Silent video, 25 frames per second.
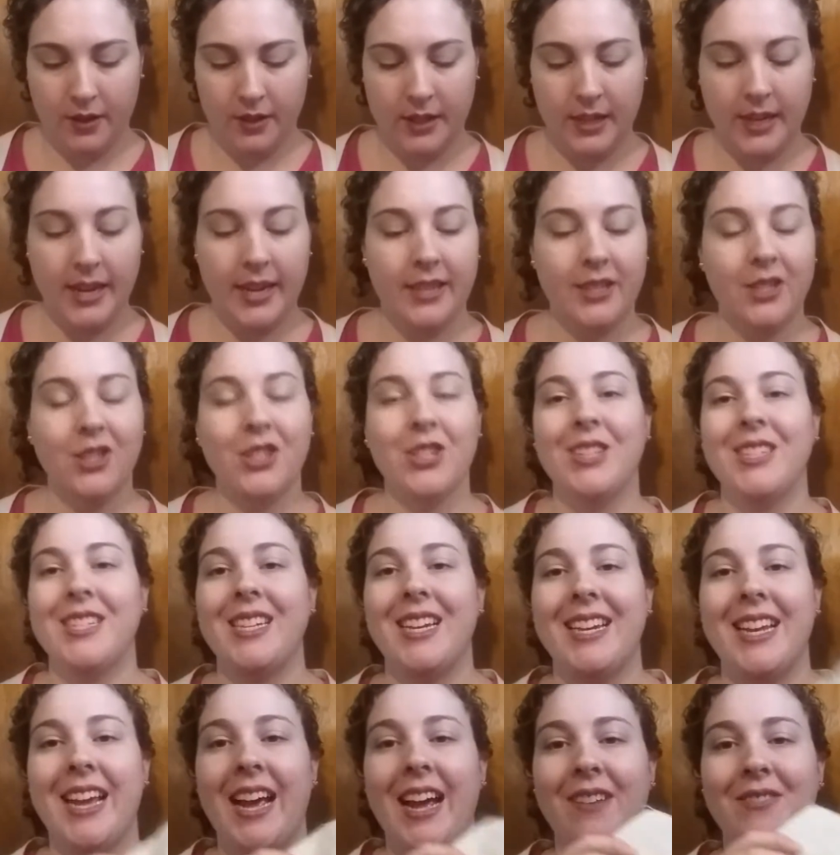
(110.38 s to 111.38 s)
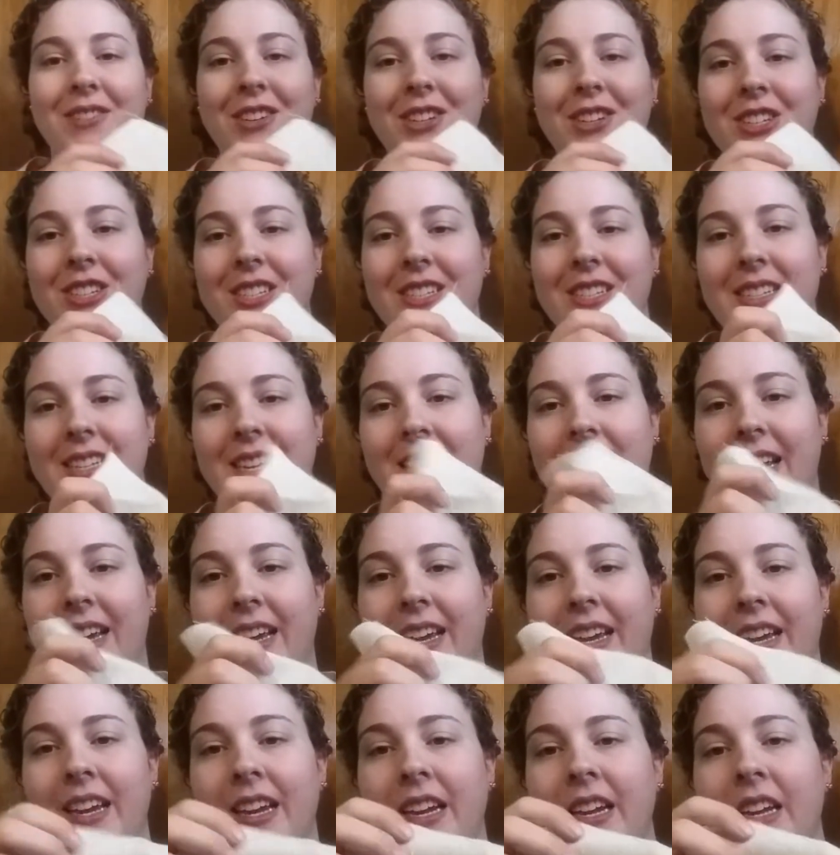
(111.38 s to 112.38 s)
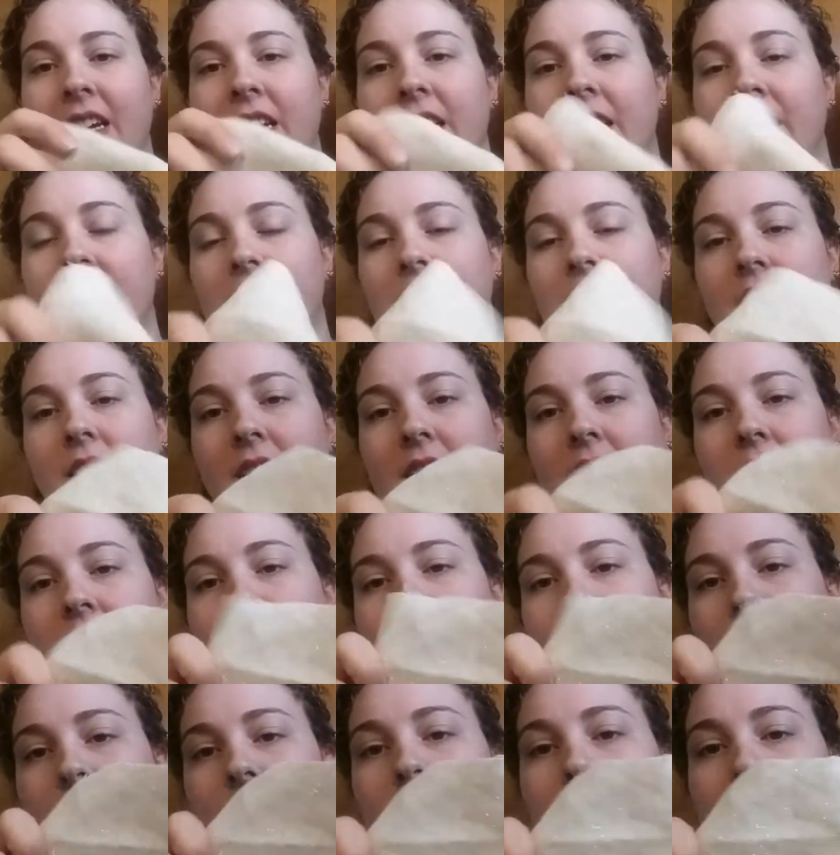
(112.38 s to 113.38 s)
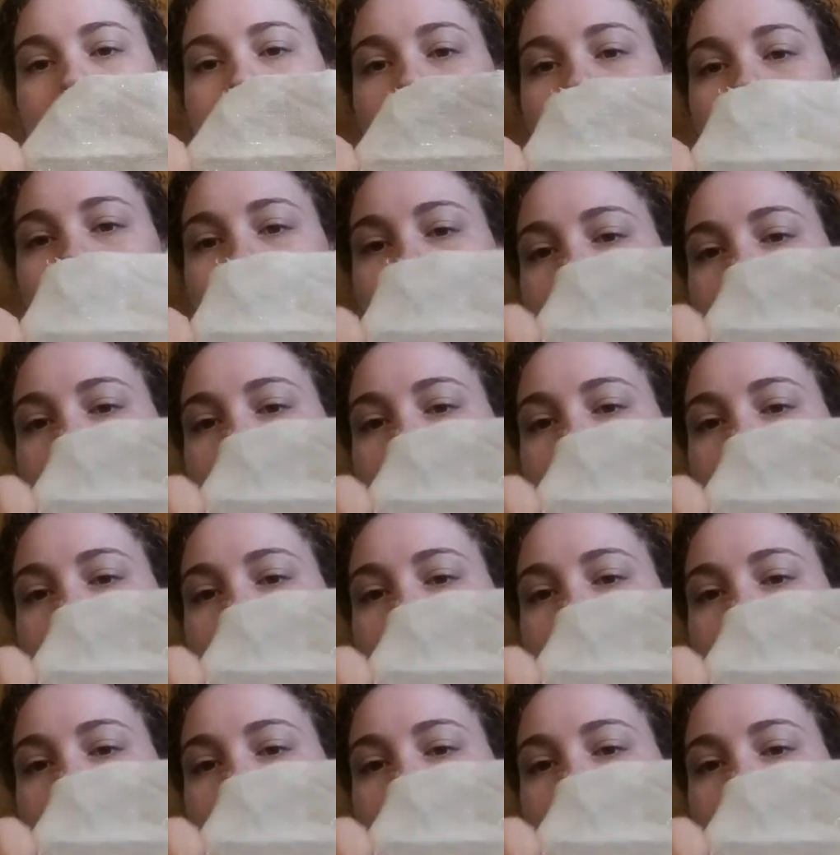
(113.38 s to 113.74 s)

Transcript: today's a good day to have a good day, so that's how